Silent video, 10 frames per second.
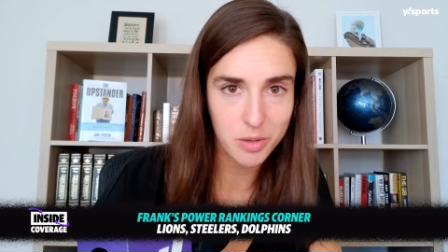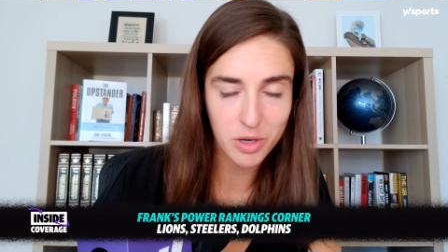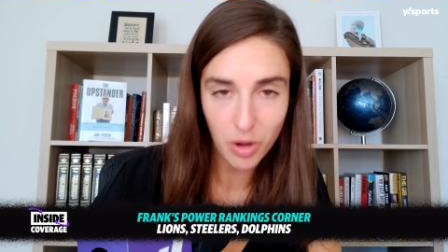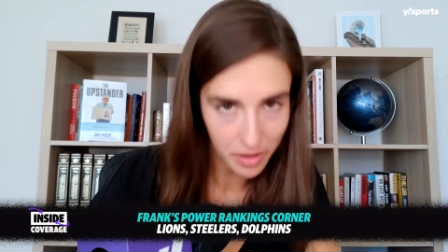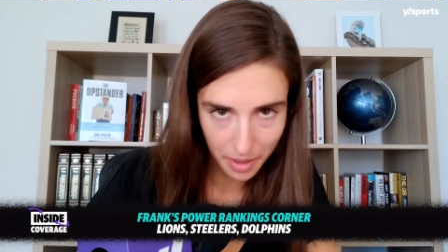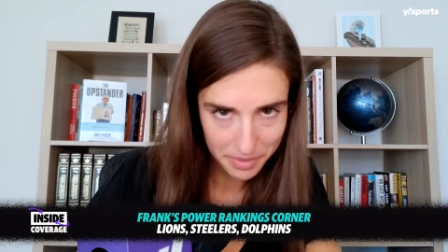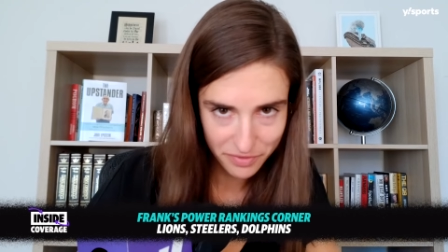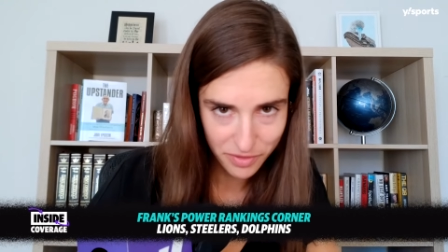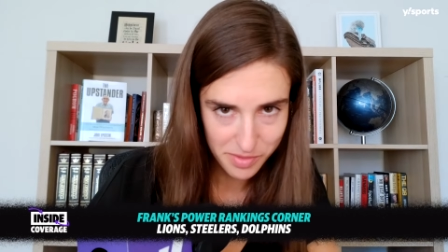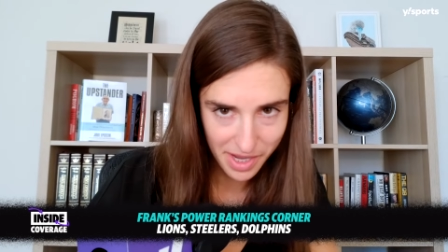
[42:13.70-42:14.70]
now are all
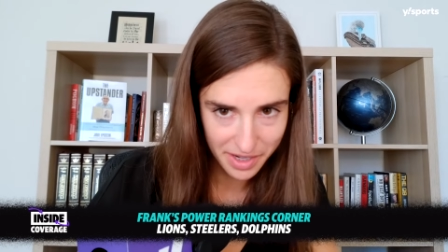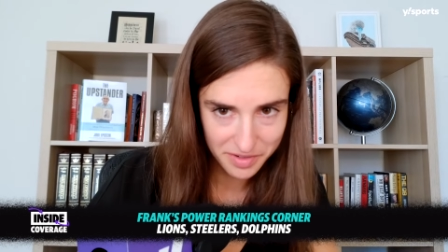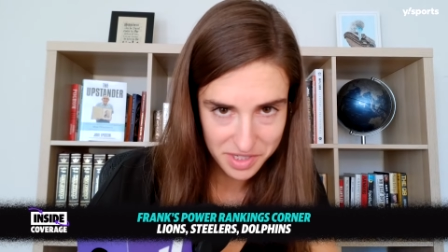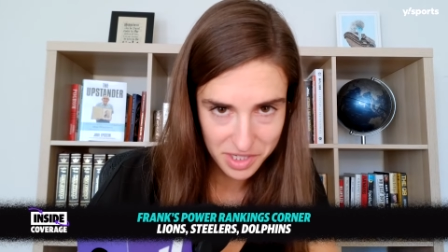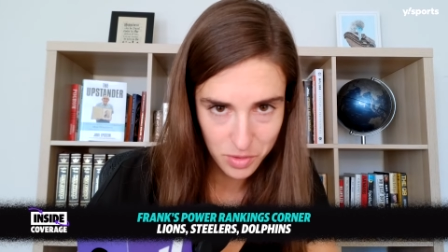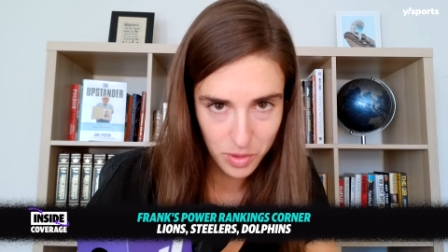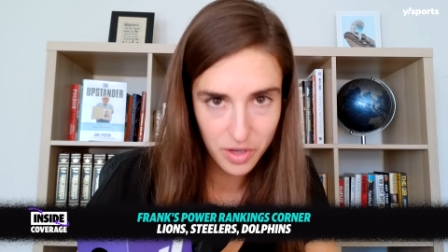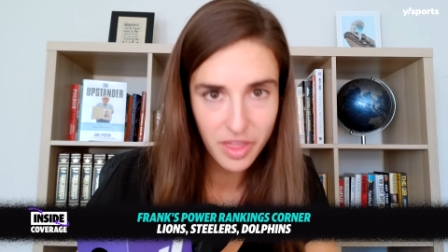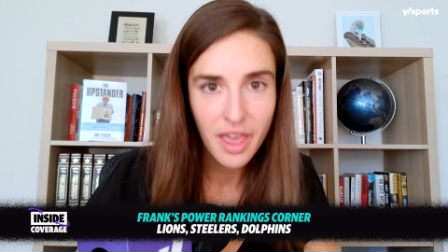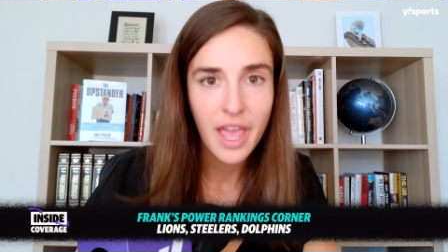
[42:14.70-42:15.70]
coming from the N F C
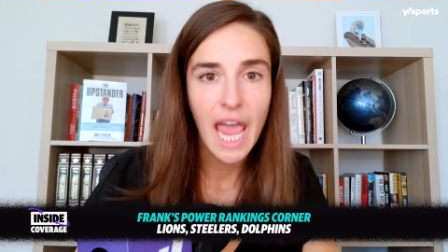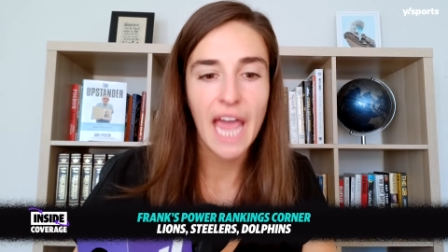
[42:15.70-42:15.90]
North. Mm-hmm.